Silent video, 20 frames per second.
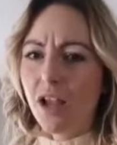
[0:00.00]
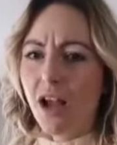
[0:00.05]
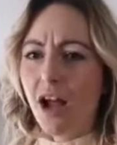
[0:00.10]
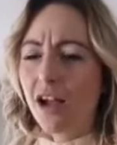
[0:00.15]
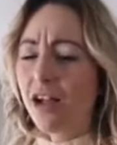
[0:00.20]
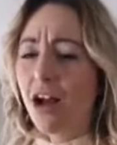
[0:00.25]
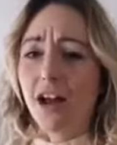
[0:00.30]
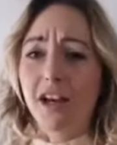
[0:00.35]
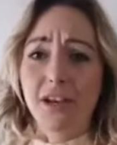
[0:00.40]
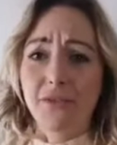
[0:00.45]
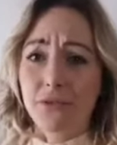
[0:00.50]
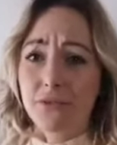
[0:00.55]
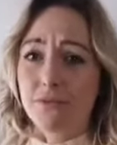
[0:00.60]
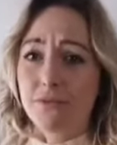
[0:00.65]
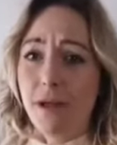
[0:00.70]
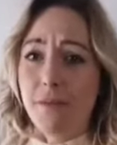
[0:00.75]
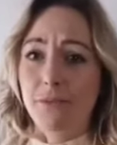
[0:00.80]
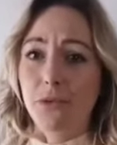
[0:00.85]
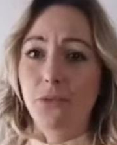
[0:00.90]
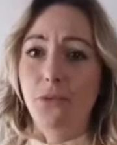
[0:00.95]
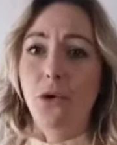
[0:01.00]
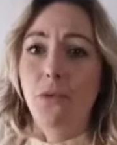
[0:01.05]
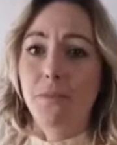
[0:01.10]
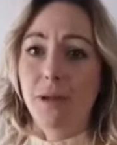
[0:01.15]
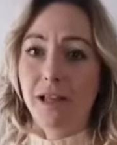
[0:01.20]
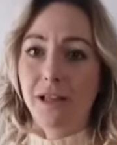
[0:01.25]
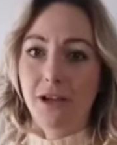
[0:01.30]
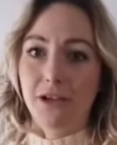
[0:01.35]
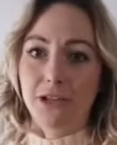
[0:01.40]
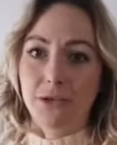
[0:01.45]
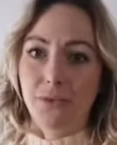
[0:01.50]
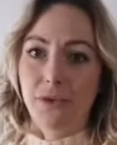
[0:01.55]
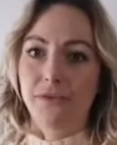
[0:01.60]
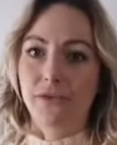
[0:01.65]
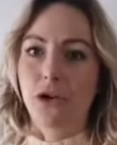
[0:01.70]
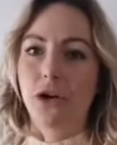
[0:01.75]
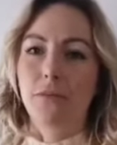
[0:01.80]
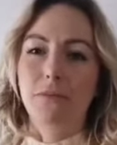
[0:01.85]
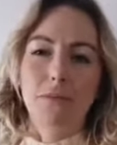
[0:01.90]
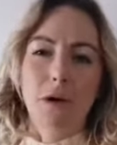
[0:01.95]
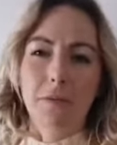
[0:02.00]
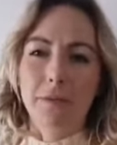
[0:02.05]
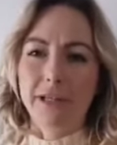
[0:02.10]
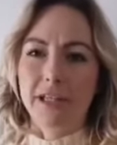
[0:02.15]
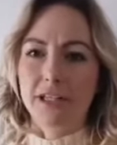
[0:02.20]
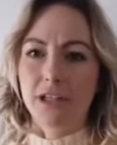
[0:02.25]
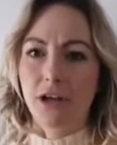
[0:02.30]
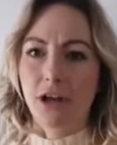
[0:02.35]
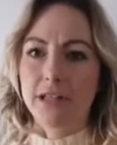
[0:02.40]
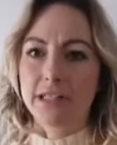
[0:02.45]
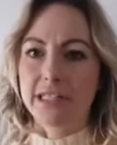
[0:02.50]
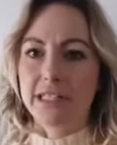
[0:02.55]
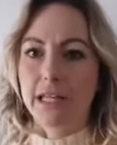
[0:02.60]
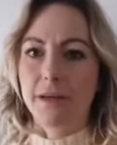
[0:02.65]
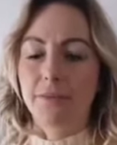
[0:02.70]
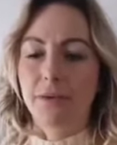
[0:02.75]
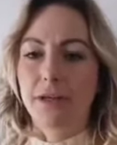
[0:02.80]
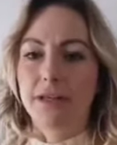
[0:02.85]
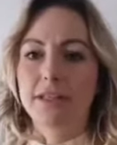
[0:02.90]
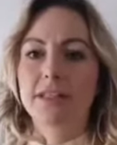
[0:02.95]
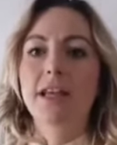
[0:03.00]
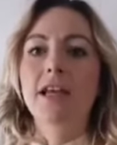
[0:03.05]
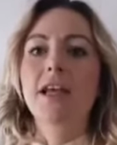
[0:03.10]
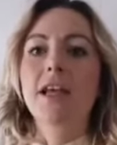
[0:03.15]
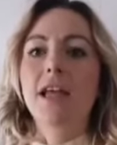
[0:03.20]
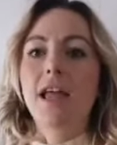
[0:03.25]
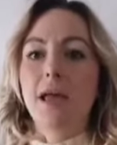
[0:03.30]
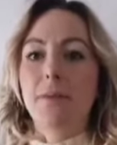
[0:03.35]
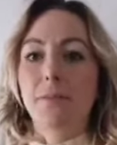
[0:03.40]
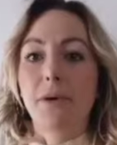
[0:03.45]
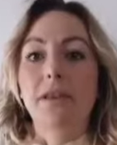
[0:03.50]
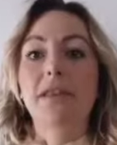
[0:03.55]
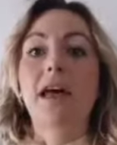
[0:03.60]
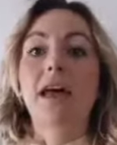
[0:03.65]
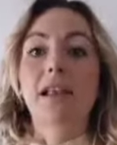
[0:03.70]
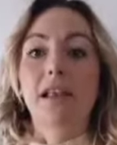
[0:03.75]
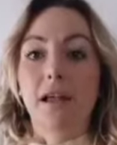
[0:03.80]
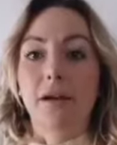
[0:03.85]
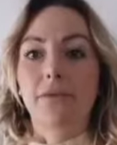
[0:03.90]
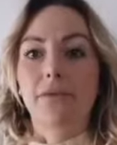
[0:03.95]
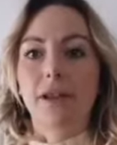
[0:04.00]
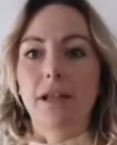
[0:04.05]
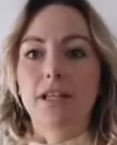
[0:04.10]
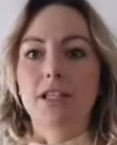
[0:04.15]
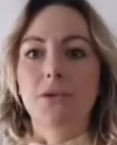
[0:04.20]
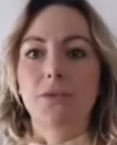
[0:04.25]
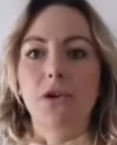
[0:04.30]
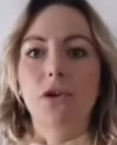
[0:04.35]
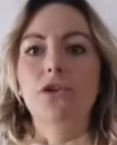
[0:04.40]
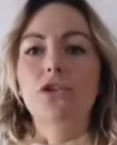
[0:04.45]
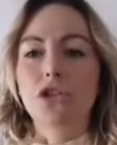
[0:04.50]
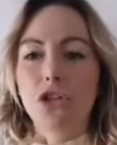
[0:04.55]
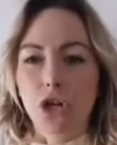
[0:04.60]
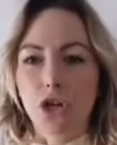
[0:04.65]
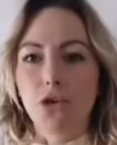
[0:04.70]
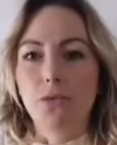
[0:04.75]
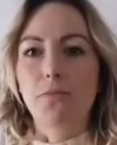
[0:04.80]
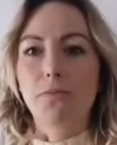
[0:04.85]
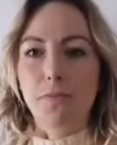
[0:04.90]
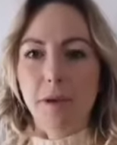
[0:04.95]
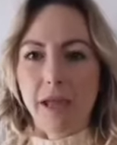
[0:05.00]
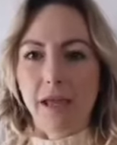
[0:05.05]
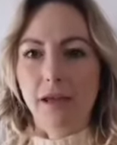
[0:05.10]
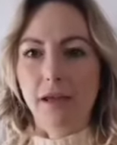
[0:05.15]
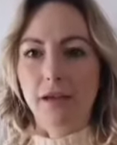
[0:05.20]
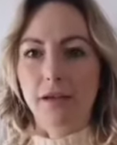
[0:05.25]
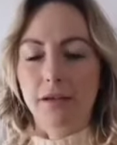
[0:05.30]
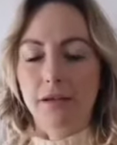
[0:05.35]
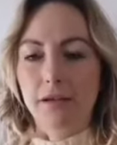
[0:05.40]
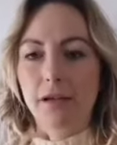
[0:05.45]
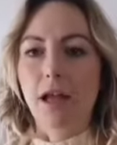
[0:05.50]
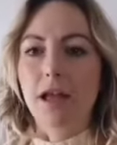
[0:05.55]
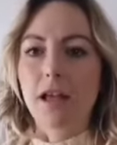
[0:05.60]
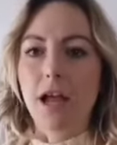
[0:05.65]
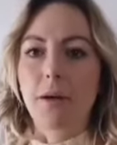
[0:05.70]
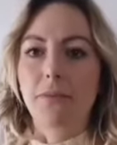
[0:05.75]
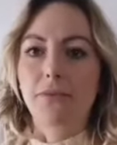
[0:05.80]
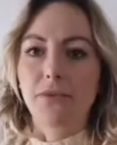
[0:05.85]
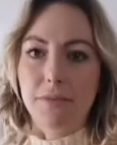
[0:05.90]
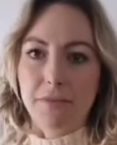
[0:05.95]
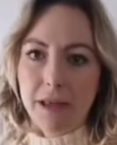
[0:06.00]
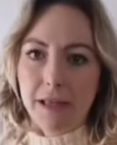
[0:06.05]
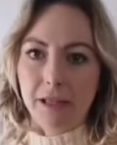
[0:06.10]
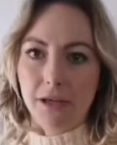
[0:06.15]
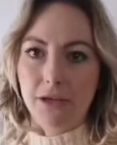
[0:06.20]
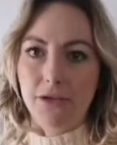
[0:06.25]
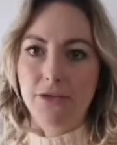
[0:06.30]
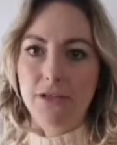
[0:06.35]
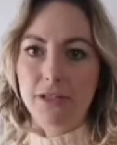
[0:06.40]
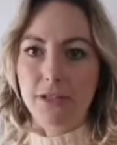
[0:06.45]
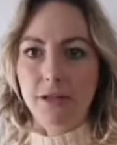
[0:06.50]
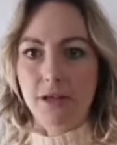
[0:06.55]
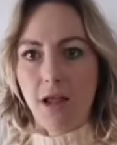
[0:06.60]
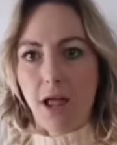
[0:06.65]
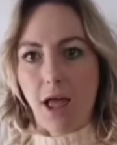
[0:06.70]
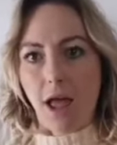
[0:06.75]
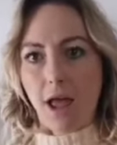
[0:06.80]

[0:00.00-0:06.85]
I can't even remember what pillows we've got, probably side sleepers, but they're lovely. So we've got 2 big comfy pillows